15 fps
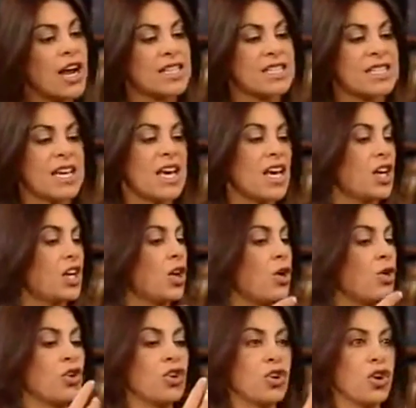traits, you
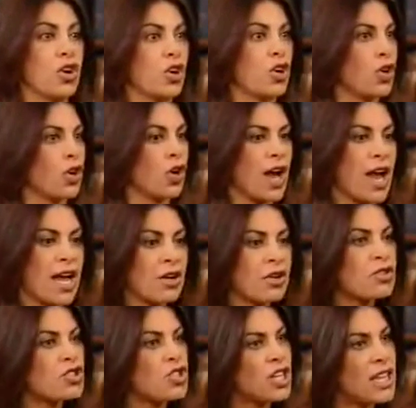know, your
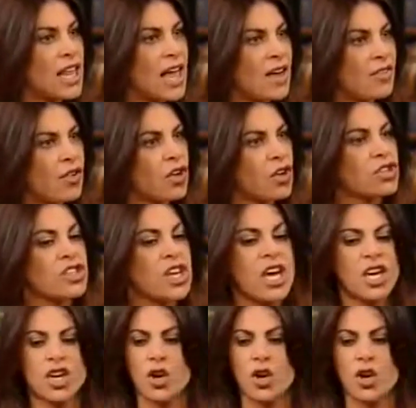energy levels,